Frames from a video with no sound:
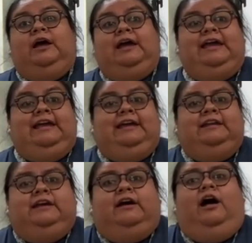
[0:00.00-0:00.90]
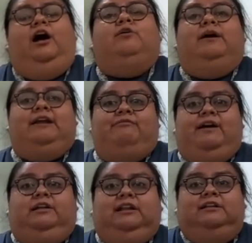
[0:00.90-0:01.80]
And I
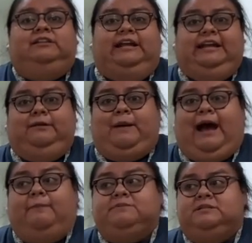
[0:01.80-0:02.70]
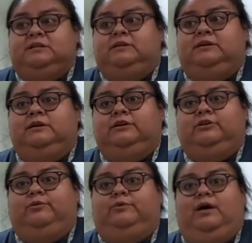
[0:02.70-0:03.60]
found Thinking Maps,
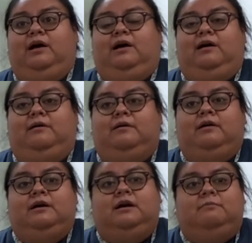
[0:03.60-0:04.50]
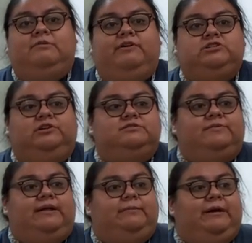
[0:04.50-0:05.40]
professional
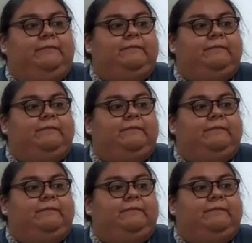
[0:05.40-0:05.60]
development.